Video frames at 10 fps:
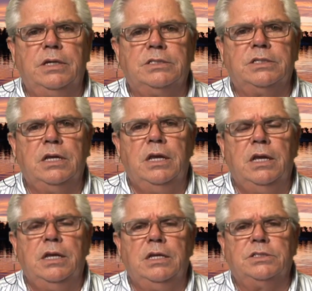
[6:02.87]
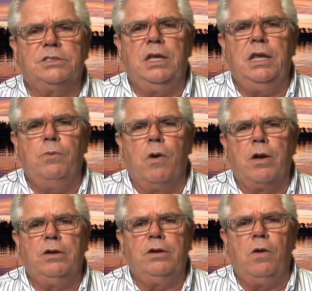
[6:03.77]
is he
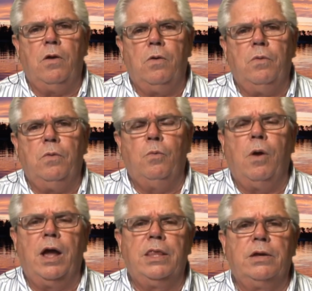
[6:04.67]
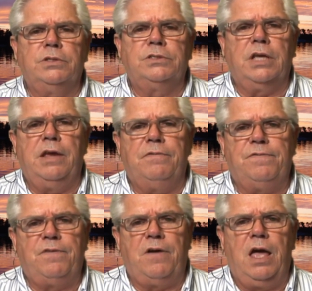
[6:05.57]
wanted to know why there was a
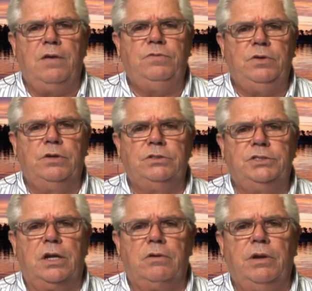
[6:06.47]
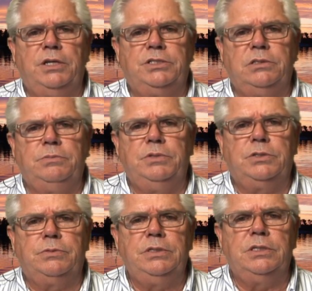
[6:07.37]
5-year generation
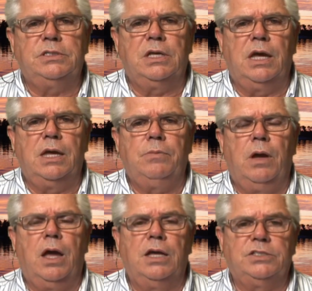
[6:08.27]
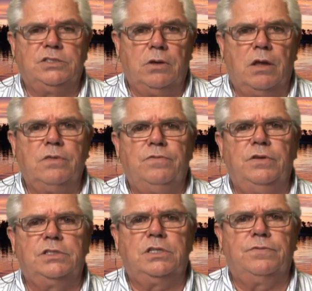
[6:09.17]
between the time I saw the
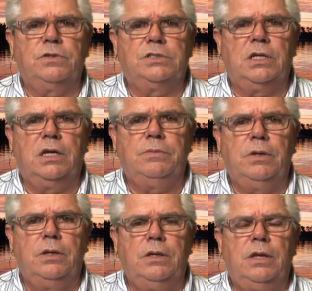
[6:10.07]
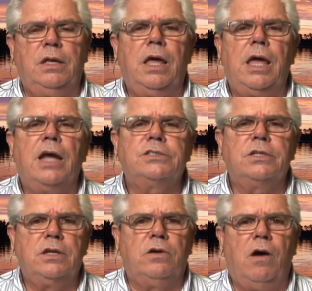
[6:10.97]
fish the first time and I
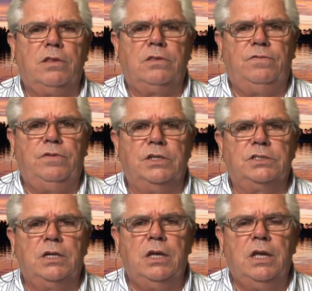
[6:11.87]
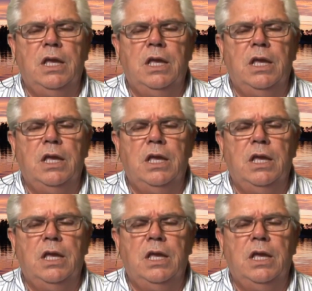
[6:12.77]
actually caught the fish.